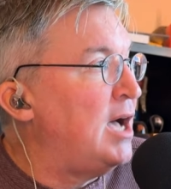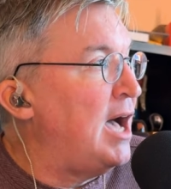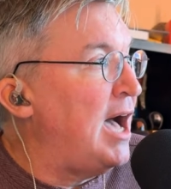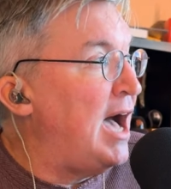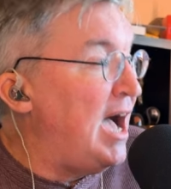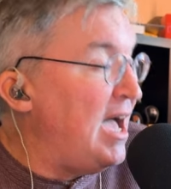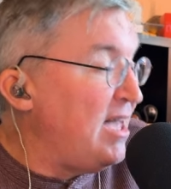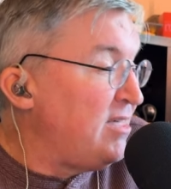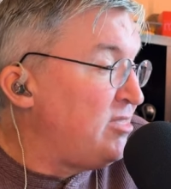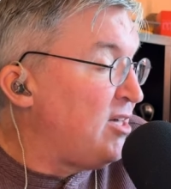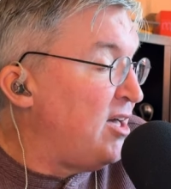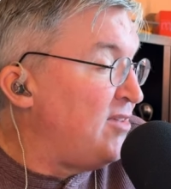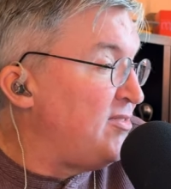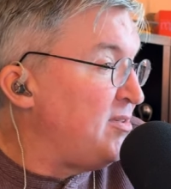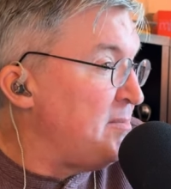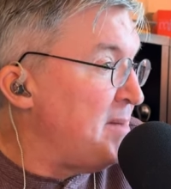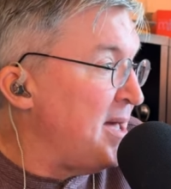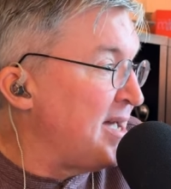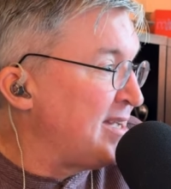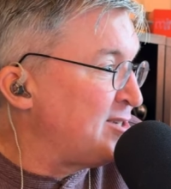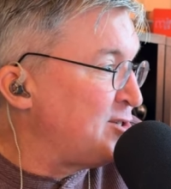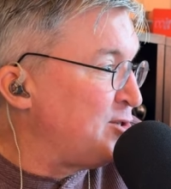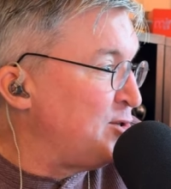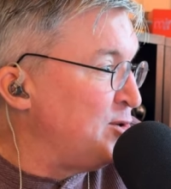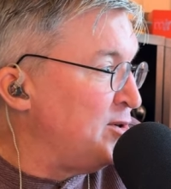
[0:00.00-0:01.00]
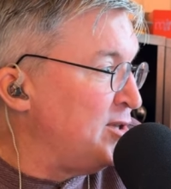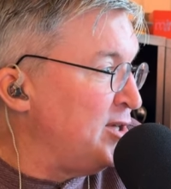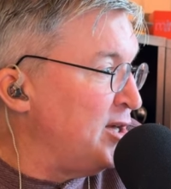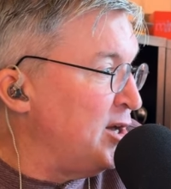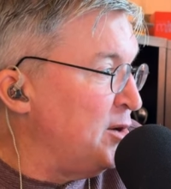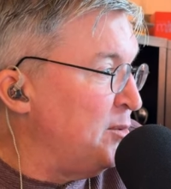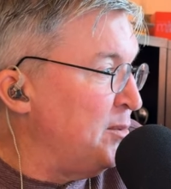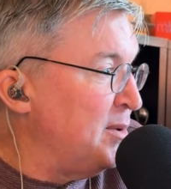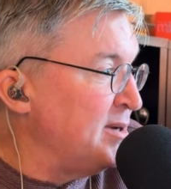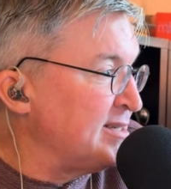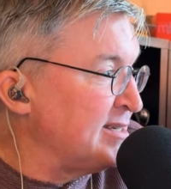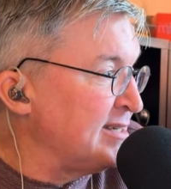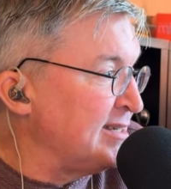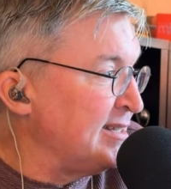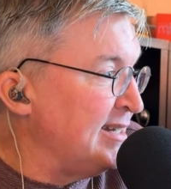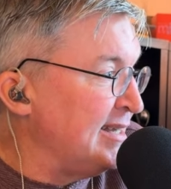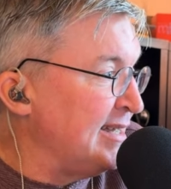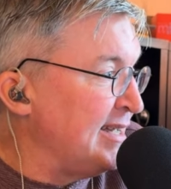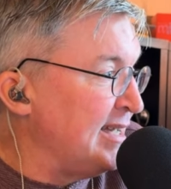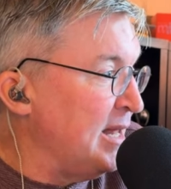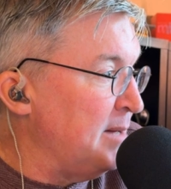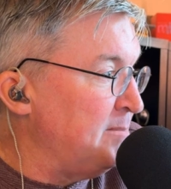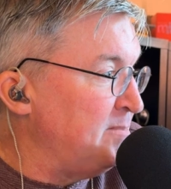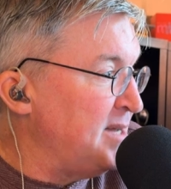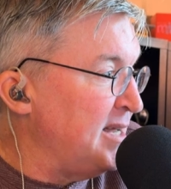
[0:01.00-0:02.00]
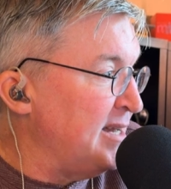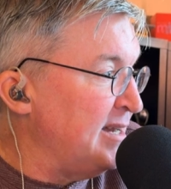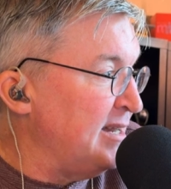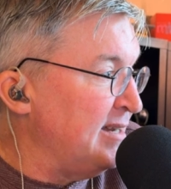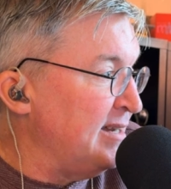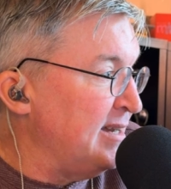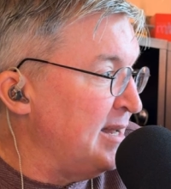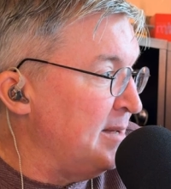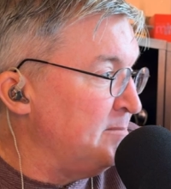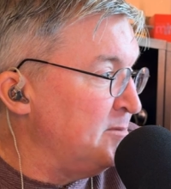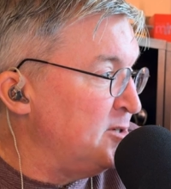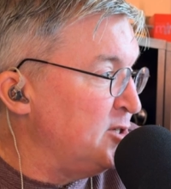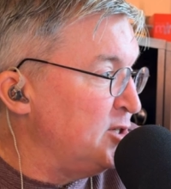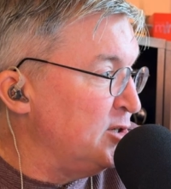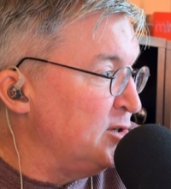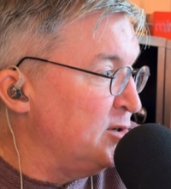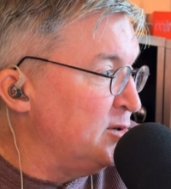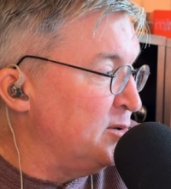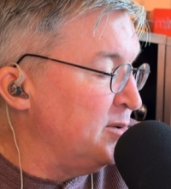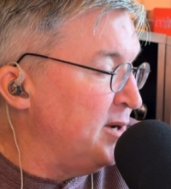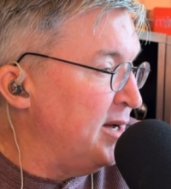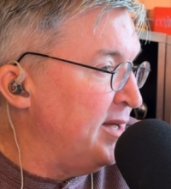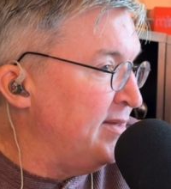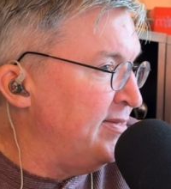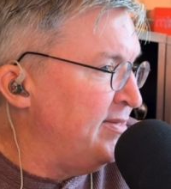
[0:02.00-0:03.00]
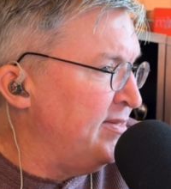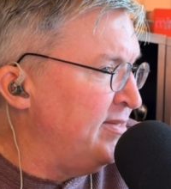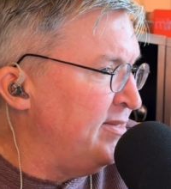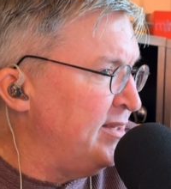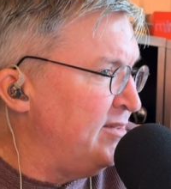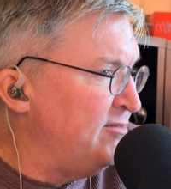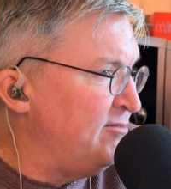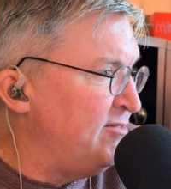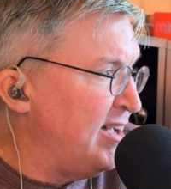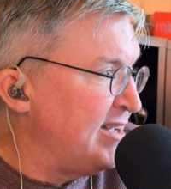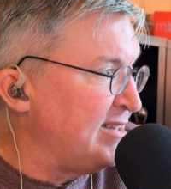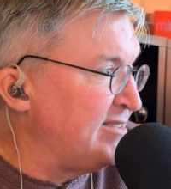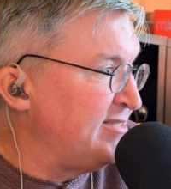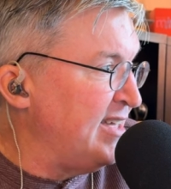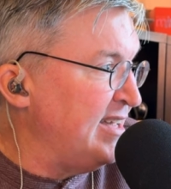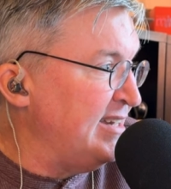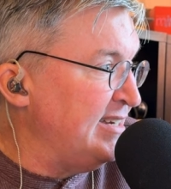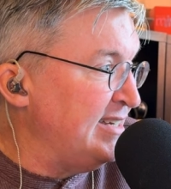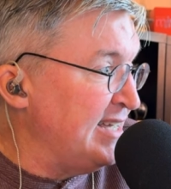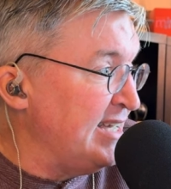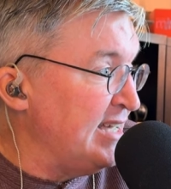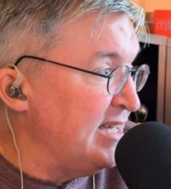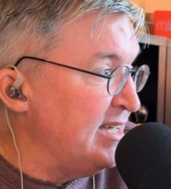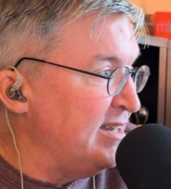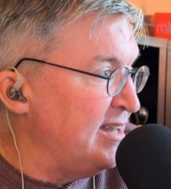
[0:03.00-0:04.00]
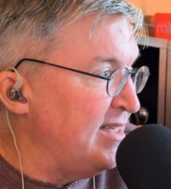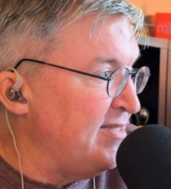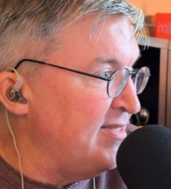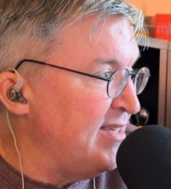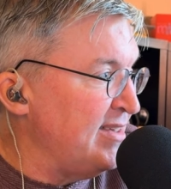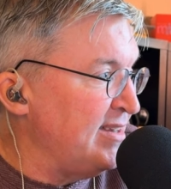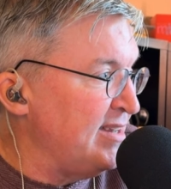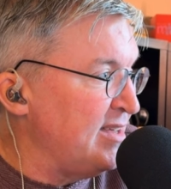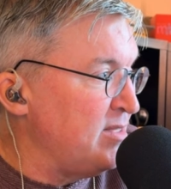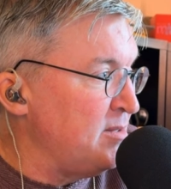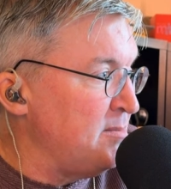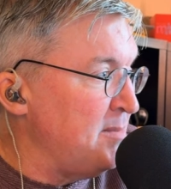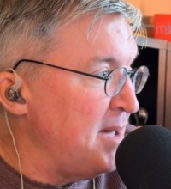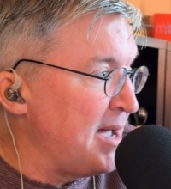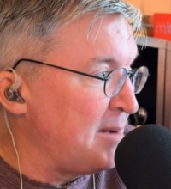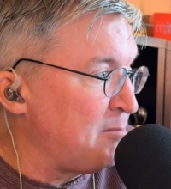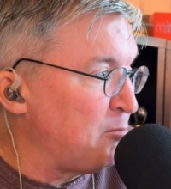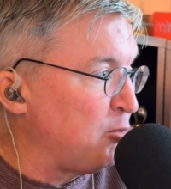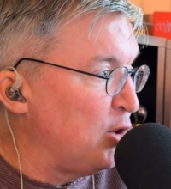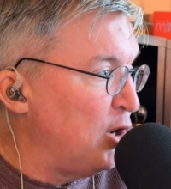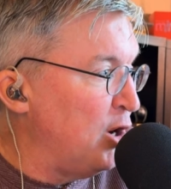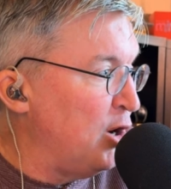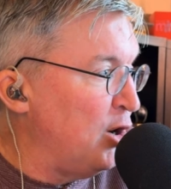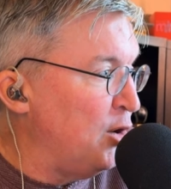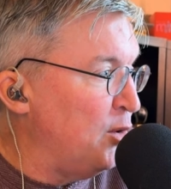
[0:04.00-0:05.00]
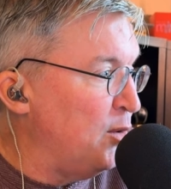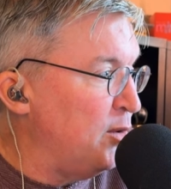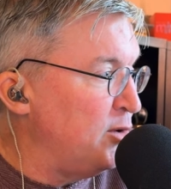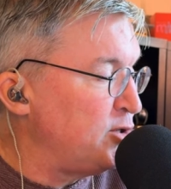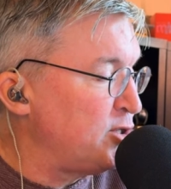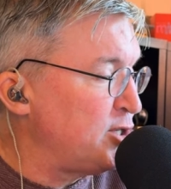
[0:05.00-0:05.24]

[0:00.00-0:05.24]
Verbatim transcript: I thought the Mac Studio wasn't going to get updated in M2, and in fact they did, and they did the Mac Pro.